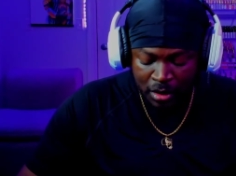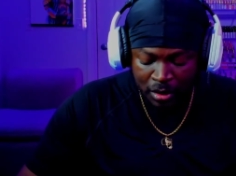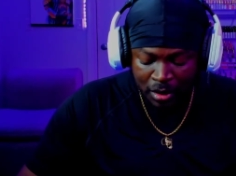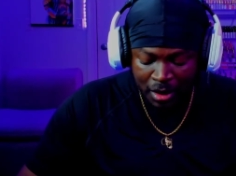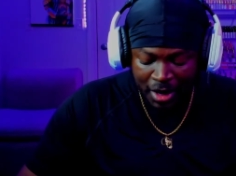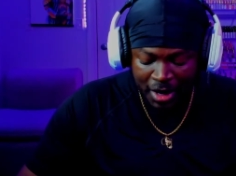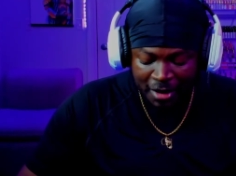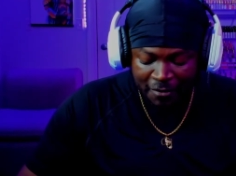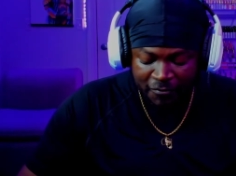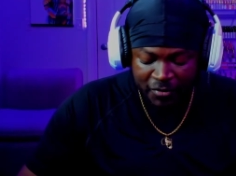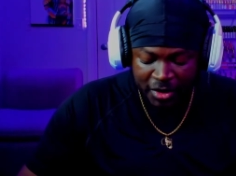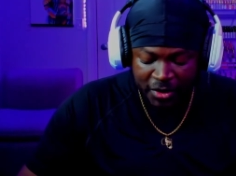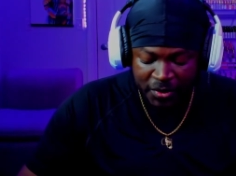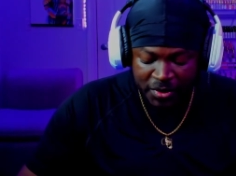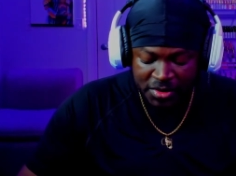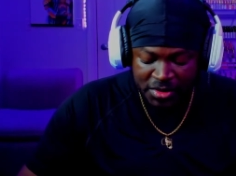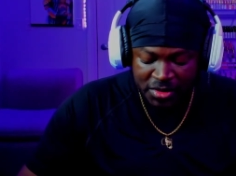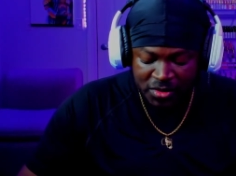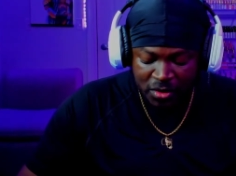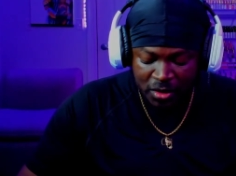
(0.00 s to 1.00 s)
Our
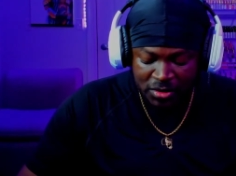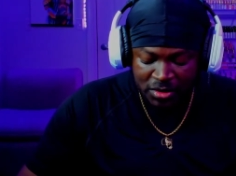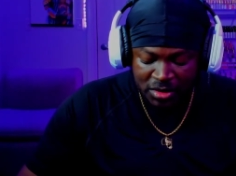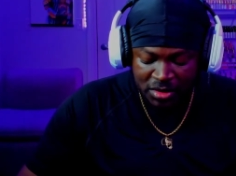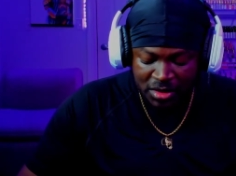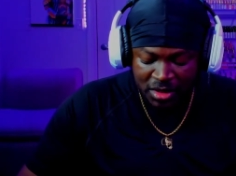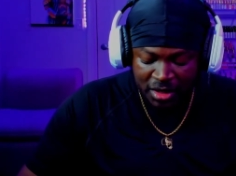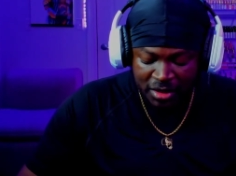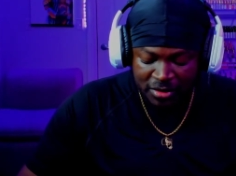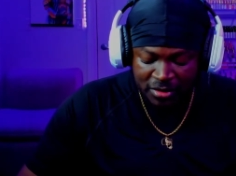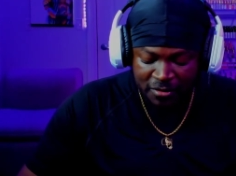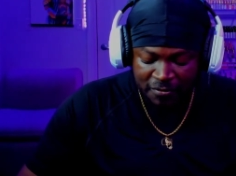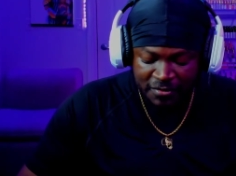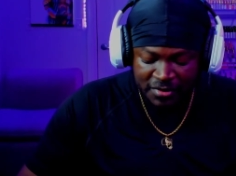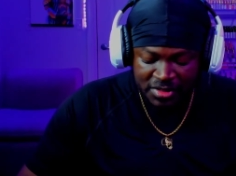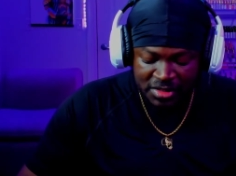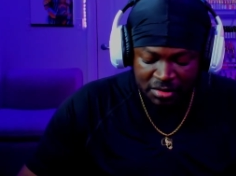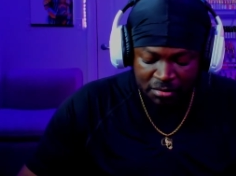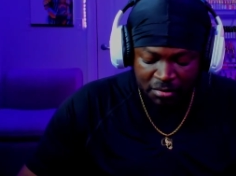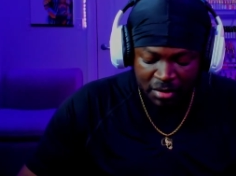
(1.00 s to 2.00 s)
fragrances are seductive and
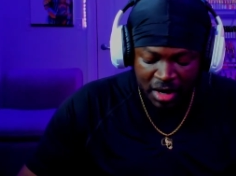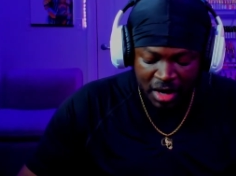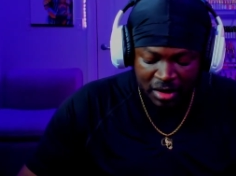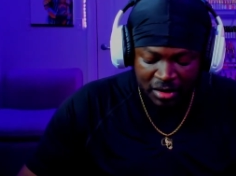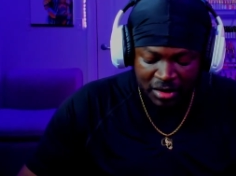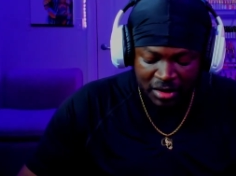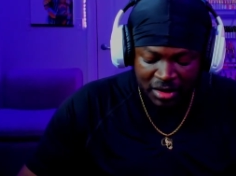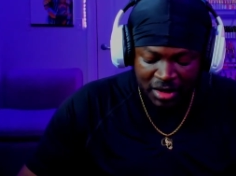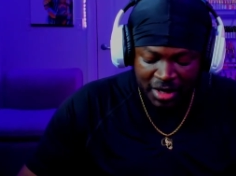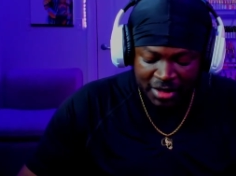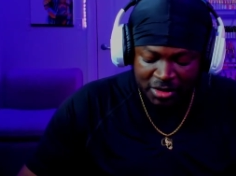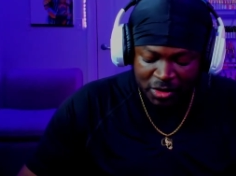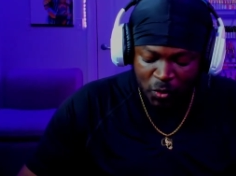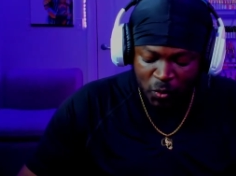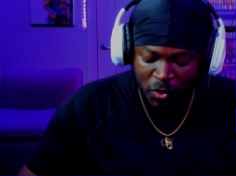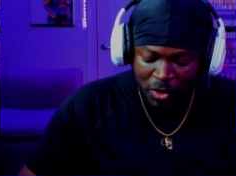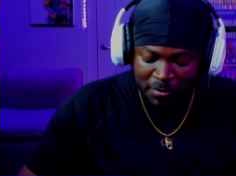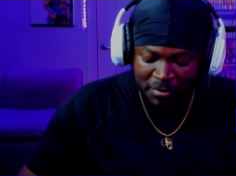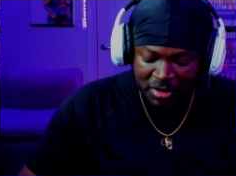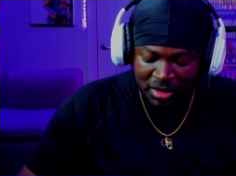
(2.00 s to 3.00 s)
symbolic like the
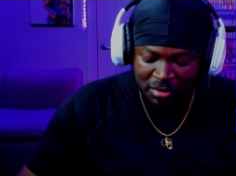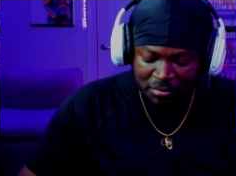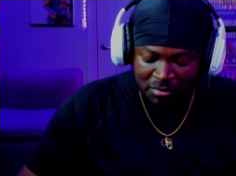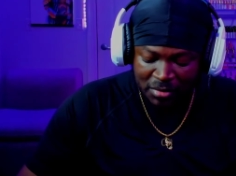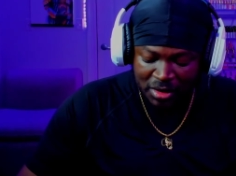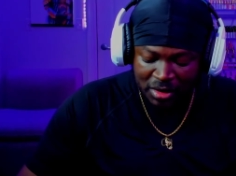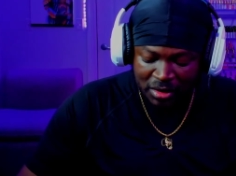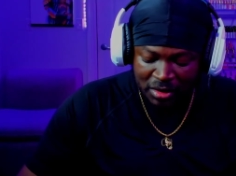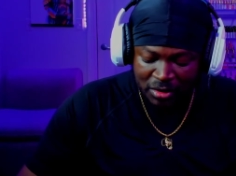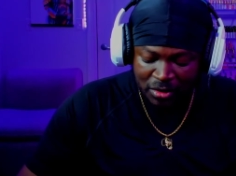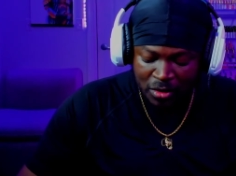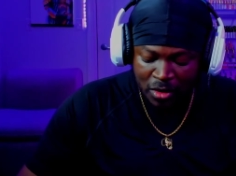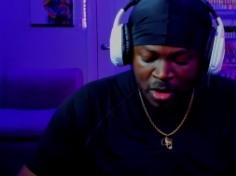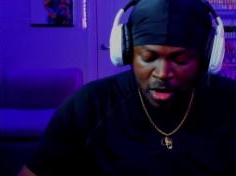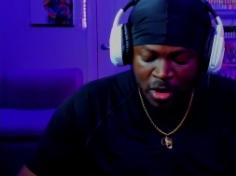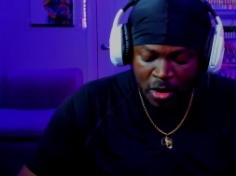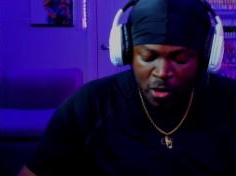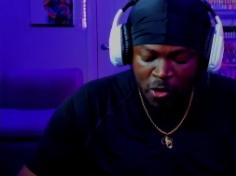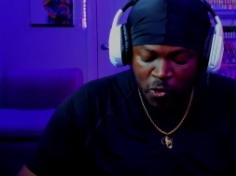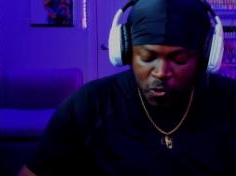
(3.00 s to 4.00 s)
women and men
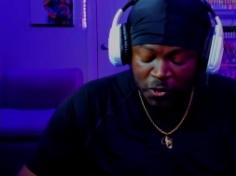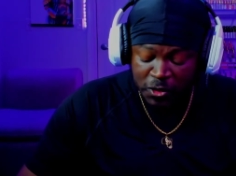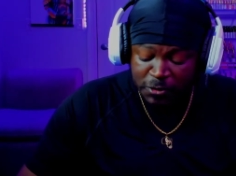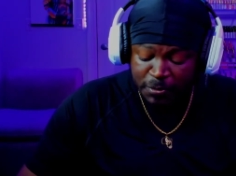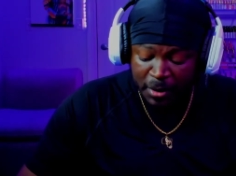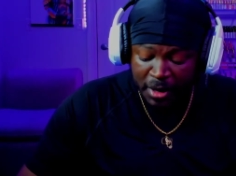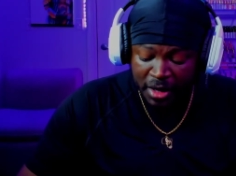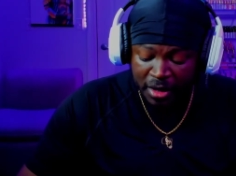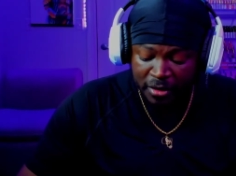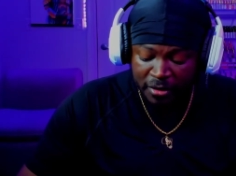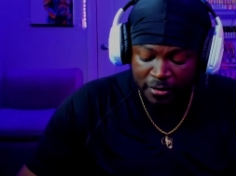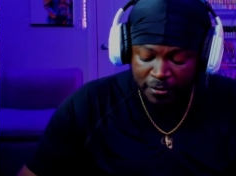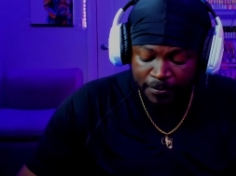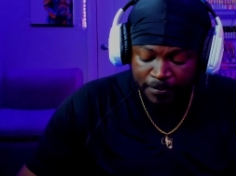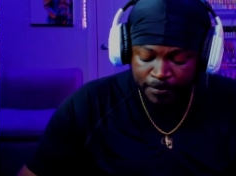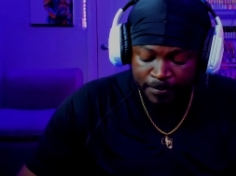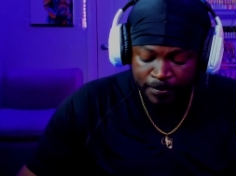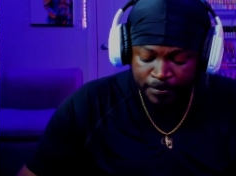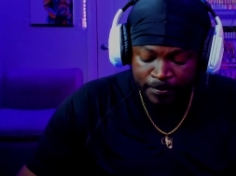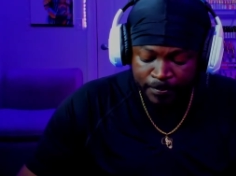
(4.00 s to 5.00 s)
who inspire them.
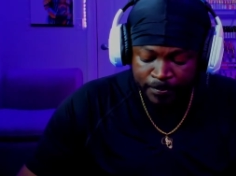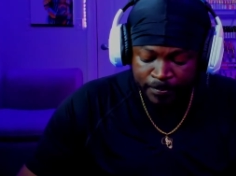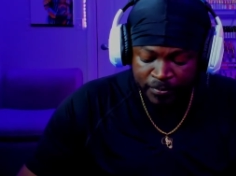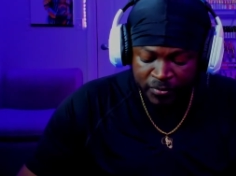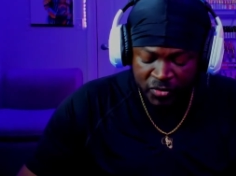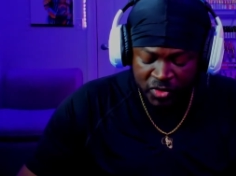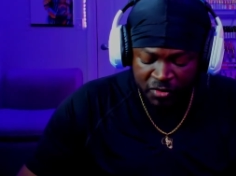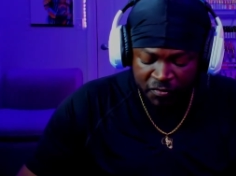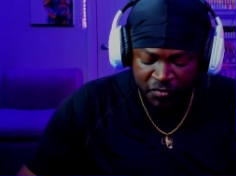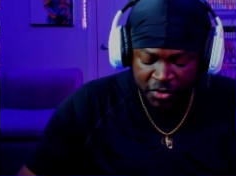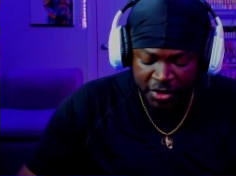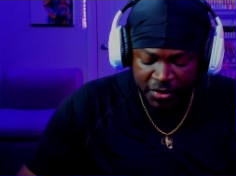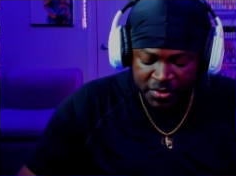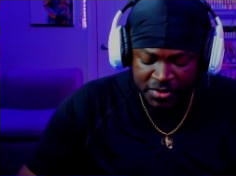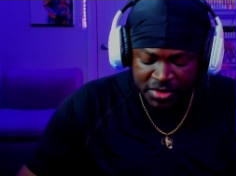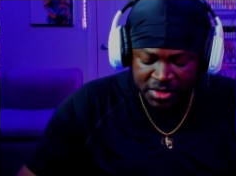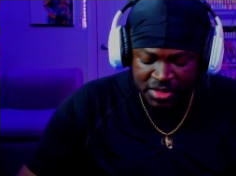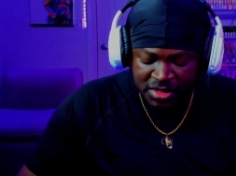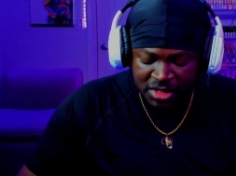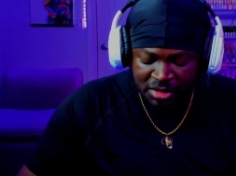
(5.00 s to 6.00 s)
The
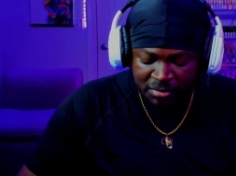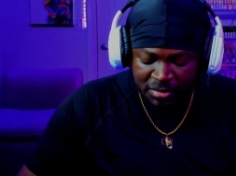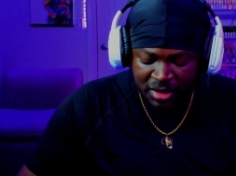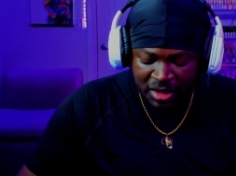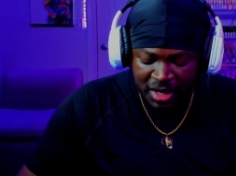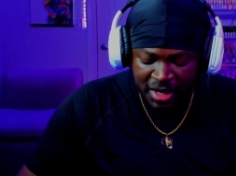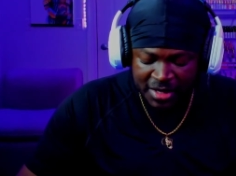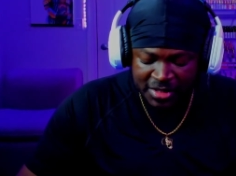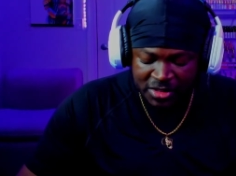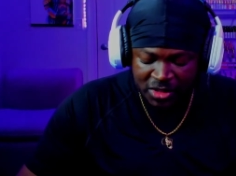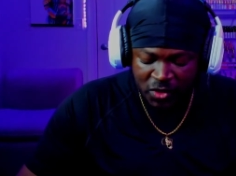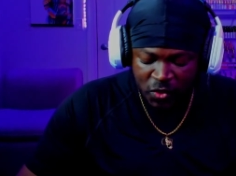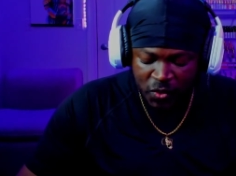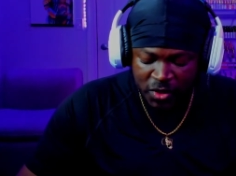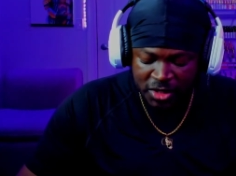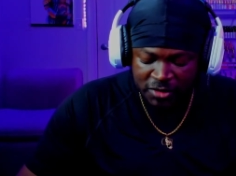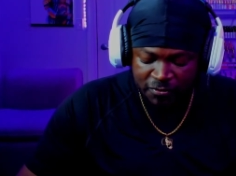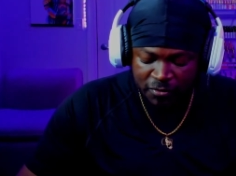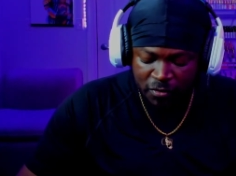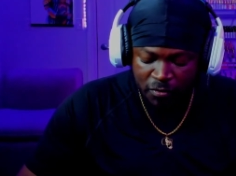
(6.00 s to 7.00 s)
fragrances symbolize the
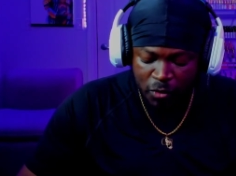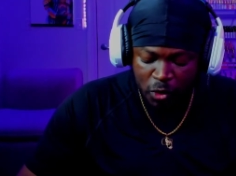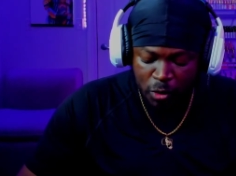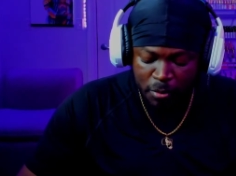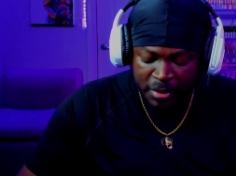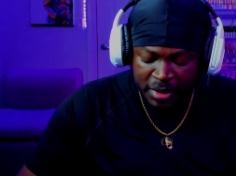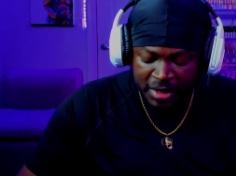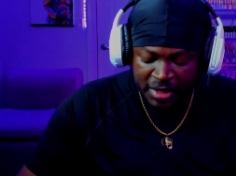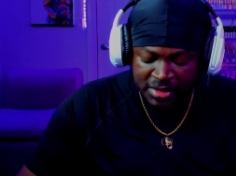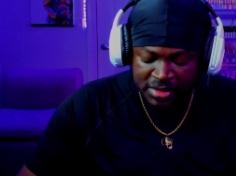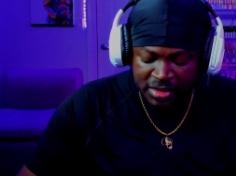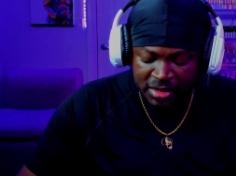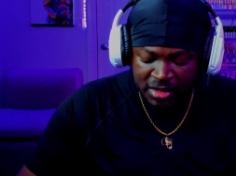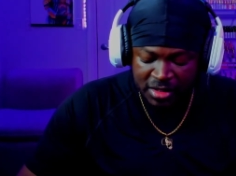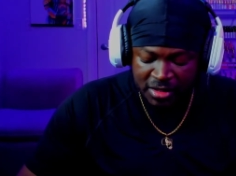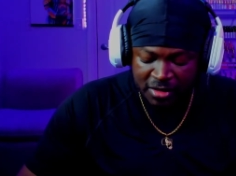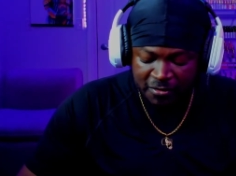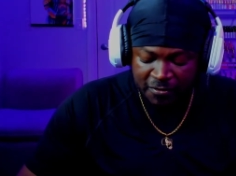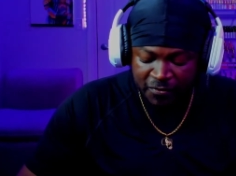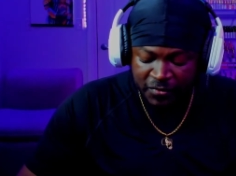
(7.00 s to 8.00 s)
quest for romance,
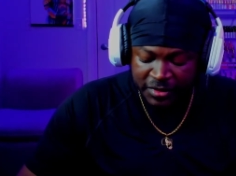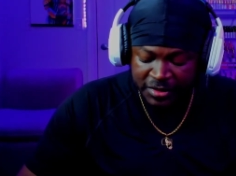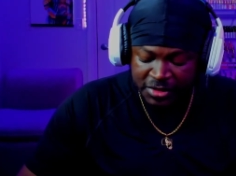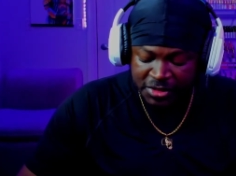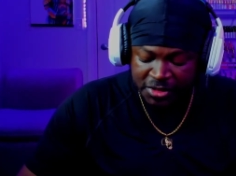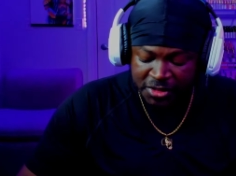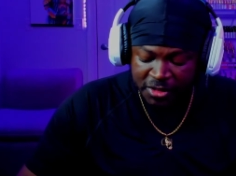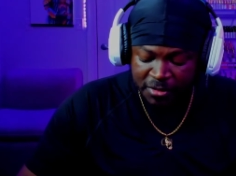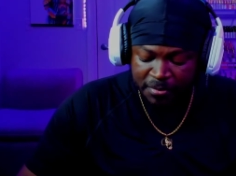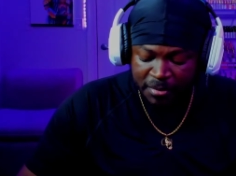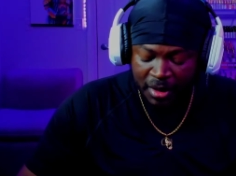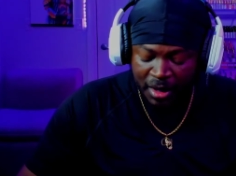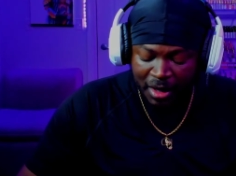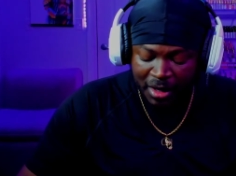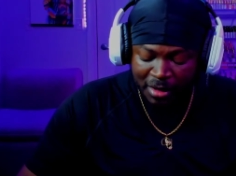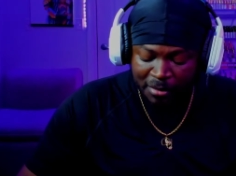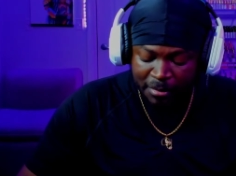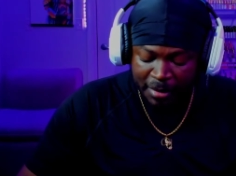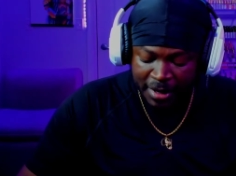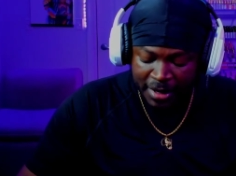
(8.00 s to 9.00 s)
love, friendship,
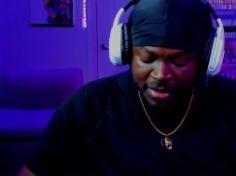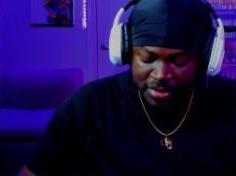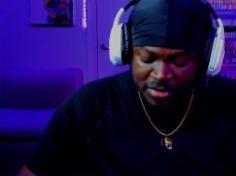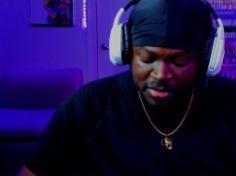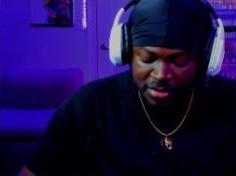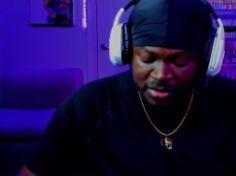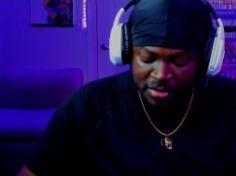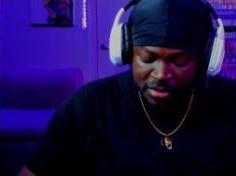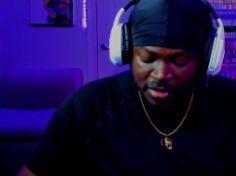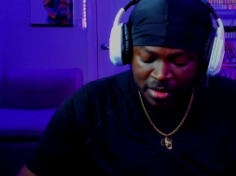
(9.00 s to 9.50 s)
and passion.